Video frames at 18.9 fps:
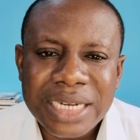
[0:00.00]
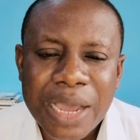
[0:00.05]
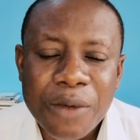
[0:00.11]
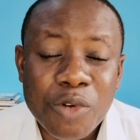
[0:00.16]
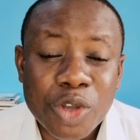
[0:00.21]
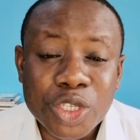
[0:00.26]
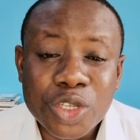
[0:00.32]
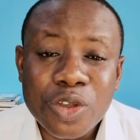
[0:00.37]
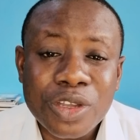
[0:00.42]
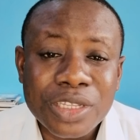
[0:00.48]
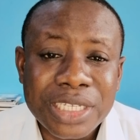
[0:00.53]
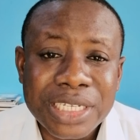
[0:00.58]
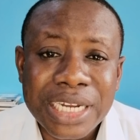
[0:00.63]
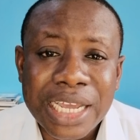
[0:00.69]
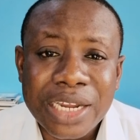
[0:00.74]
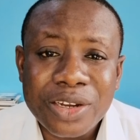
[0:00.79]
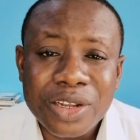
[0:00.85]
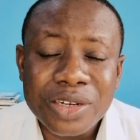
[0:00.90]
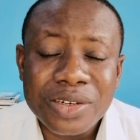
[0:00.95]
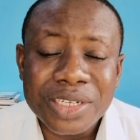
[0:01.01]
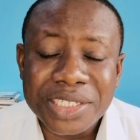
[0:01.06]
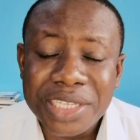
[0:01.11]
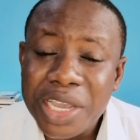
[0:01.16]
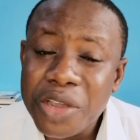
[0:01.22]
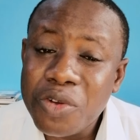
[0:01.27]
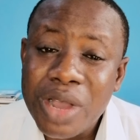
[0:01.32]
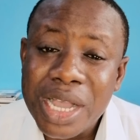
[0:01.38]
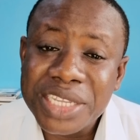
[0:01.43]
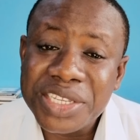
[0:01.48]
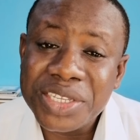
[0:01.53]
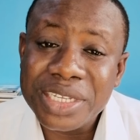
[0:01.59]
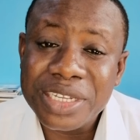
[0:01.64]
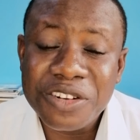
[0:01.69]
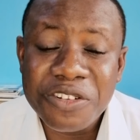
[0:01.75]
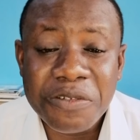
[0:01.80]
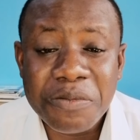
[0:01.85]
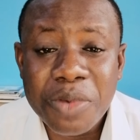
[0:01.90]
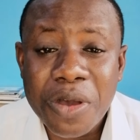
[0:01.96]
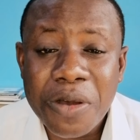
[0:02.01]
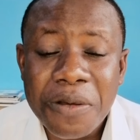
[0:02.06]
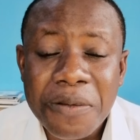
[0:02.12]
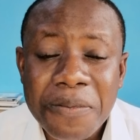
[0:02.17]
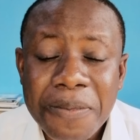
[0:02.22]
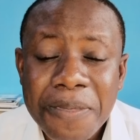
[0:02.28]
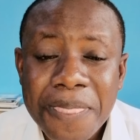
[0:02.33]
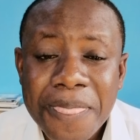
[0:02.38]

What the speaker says: that was caught in adultery. He said, go and sin no more.